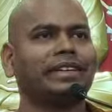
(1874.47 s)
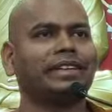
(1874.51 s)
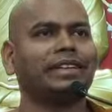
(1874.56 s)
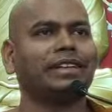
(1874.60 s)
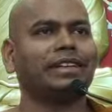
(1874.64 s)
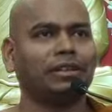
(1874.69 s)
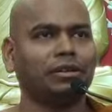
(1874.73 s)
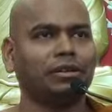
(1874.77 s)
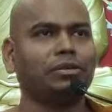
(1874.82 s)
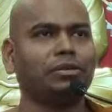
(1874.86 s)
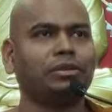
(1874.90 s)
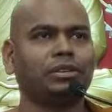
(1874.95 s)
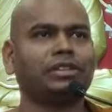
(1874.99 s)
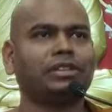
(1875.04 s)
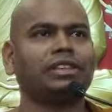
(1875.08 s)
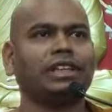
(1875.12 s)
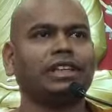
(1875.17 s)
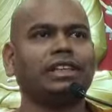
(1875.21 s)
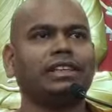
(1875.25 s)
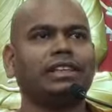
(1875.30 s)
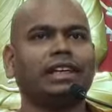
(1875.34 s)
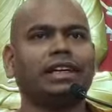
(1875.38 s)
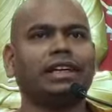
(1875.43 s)
You
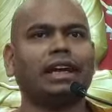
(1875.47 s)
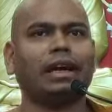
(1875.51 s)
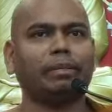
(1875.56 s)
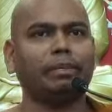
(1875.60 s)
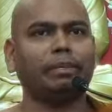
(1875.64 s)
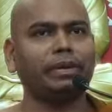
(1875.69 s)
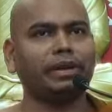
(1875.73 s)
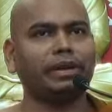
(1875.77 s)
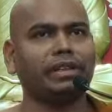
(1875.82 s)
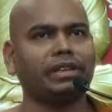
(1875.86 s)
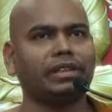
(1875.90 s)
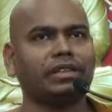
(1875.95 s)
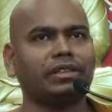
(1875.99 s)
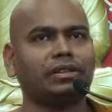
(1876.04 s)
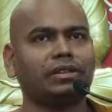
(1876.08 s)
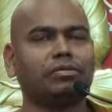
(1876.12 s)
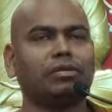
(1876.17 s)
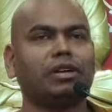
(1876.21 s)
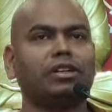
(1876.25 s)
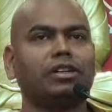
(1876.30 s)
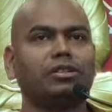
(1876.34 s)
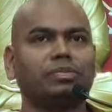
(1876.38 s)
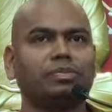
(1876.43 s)
seek their happiness, you
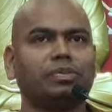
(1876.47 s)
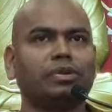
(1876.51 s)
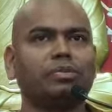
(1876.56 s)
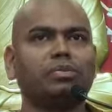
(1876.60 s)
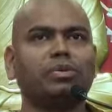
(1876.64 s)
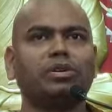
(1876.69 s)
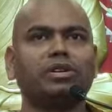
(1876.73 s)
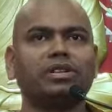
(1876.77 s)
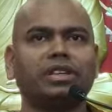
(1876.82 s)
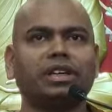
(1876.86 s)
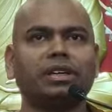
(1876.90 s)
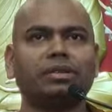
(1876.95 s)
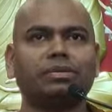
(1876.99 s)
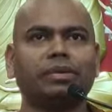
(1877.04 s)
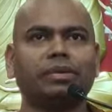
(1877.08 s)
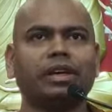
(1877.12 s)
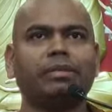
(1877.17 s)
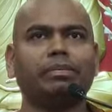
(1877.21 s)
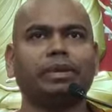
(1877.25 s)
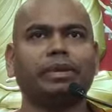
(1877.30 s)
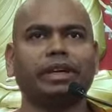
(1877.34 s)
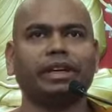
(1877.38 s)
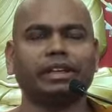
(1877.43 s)
want to promote their well
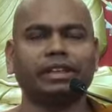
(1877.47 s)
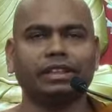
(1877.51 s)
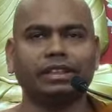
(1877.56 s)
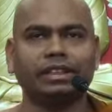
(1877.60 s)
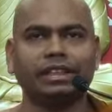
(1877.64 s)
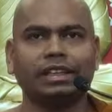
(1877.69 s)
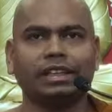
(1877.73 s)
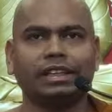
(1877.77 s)
being.